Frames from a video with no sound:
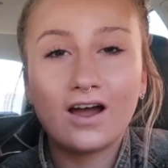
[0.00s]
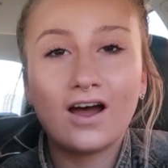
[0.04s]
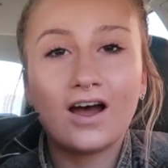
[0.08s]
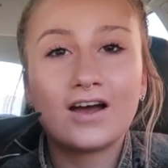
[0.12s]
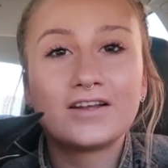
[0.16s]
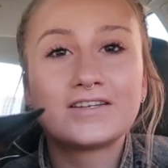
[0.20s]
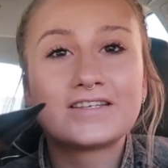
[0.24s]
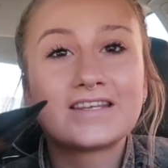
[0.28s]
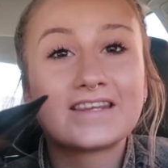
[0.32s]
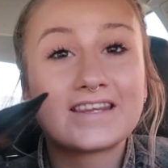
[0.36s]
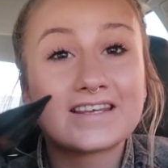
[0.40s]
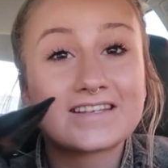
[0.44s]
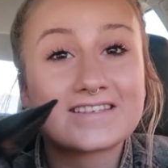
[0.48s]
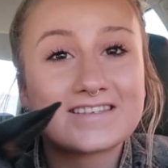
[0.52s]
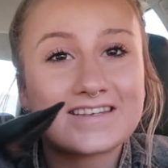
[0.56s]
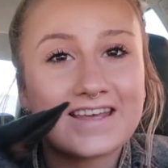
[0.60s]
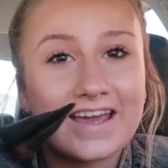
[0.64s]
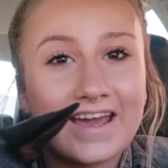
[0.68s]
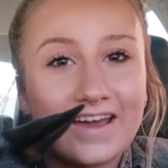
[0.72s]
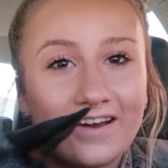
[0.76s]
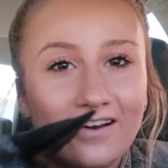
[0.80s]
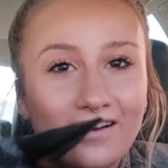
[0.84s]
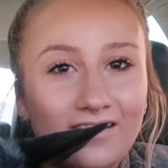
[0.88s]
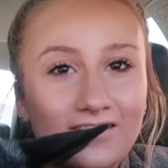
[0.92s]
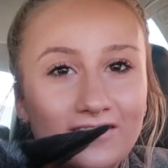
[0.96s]
onto the
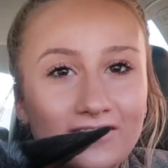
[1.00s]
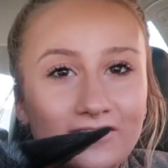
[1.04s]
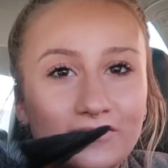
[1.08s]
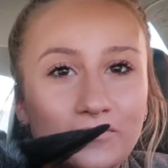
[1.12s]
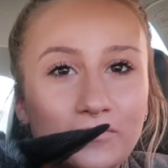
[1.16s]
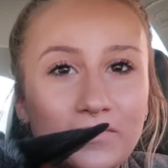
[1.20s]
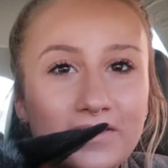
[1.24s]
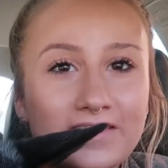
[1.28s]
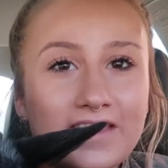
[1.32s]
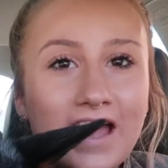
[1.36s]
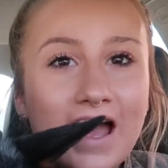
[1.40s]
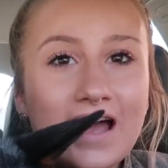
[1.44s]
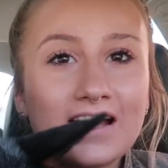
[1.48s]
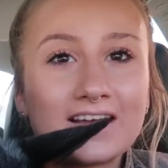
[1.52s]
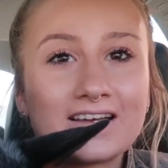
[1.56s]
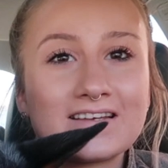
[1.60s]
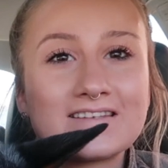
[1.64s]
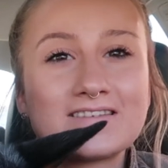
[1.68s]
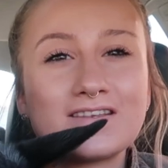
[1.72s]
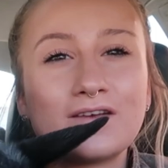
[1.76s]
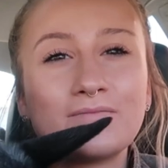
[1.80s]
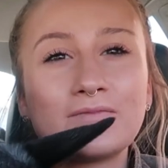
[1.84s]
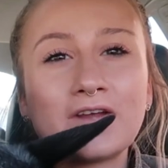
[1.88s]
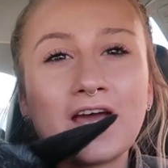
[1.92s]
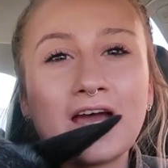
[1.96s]
scale with that
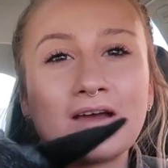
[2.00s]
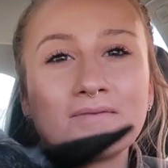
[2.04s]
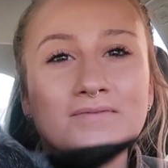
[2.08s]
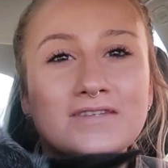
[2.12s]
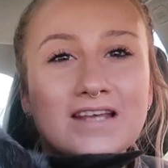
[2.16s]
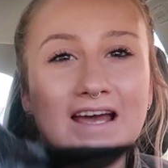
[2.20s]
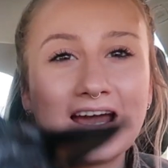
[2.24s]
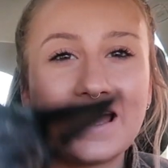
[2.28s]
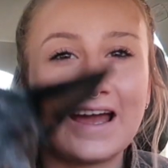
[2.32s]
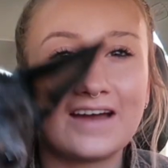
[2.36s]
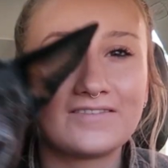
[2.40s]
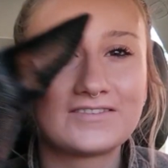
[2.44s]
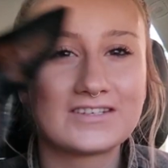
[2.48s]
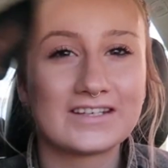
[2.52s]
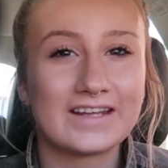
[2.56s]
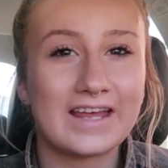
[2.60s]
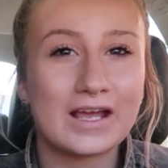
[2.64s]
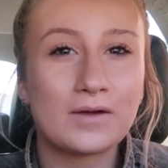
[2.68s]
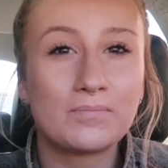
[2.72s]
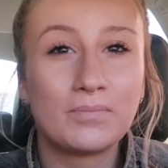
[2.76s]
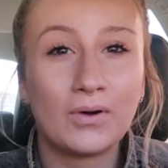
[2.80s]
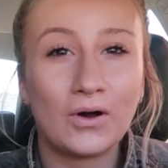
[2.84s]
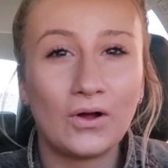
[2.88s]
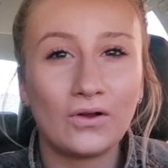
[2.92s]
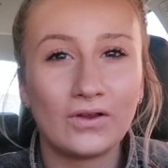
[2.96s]
because sometimes I have to
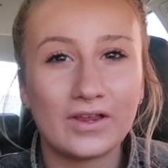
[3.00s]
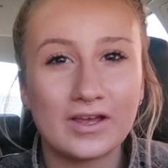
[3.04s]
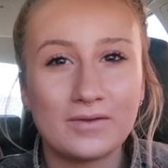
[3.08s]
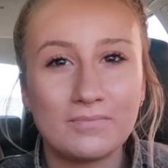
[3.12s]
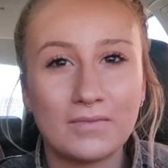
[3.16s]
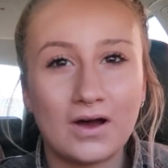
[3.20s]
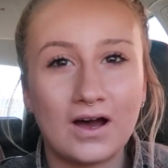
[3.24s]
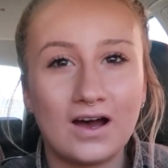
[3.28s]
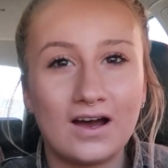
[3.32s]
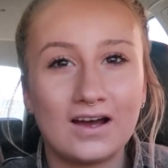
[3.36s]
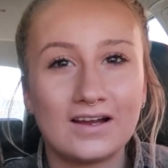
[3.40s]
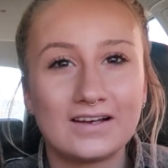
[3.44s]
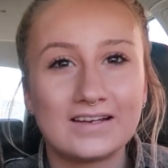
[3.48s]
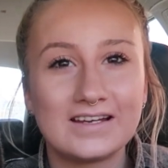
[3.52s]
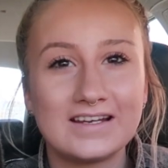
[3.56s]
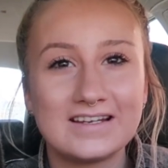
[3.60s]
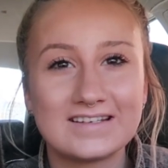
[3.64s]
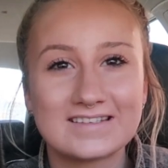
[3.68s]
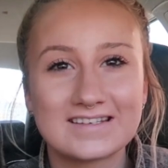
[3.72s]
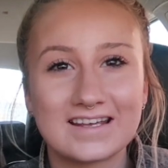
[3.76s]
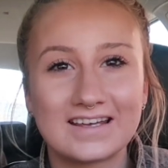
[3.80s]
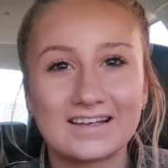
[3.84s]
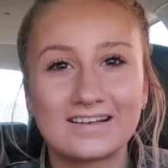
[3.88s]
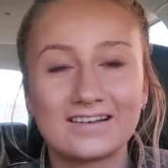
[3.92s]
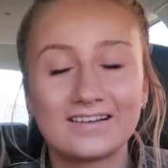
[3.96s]
like pull him on.
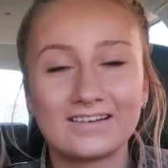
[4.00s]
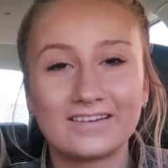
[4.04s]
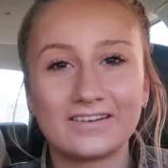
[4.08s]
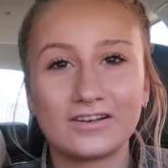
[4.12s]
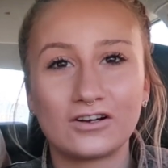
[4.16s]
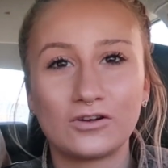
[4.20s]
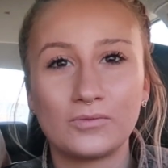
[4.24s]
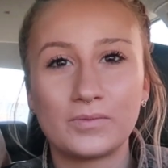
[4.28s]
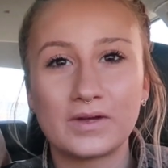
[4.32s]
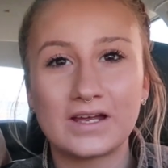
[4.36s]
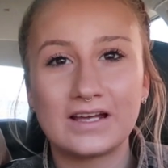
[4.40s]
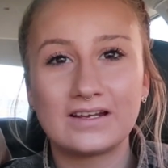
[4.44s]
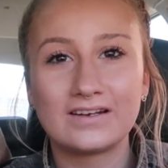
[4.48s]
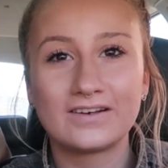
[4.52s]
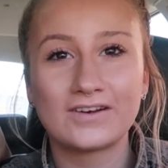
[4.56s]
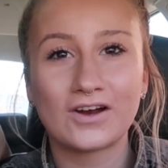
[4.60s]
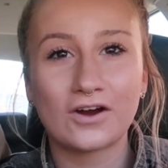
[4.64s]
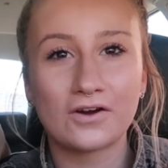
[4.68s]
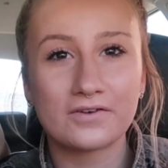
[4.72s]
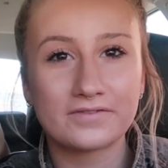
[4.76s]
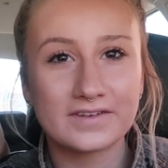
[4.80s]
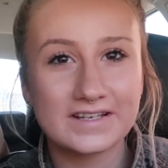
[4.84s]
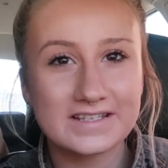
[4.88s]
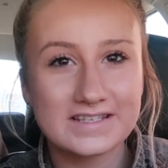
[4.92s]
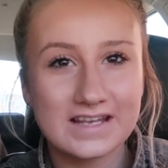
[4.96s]
He's like a little bit
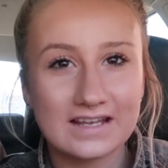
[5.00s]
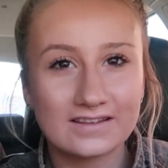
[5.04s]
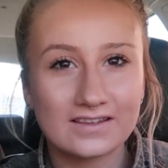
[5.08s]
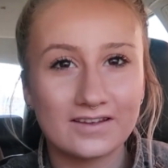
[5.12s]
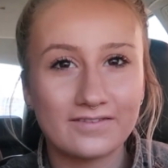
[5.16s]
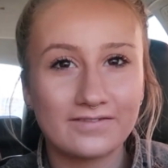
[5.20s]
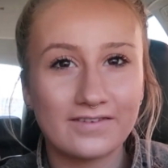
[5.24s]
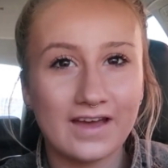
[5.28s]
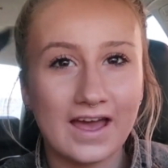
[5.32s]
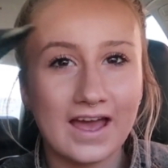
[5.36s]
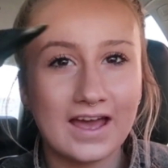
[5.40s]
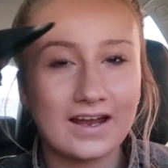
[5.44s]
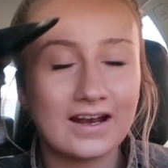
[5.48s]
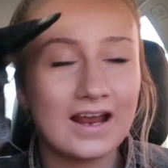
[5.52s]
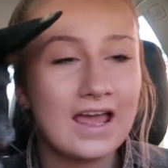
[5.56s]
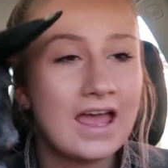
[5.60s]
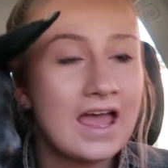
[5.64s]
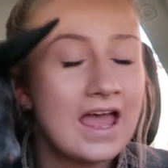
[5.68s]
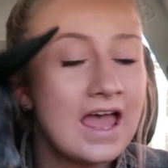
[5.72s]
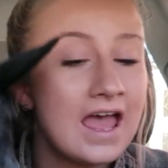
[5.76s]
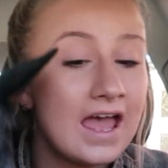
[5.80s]
nervous at the vet.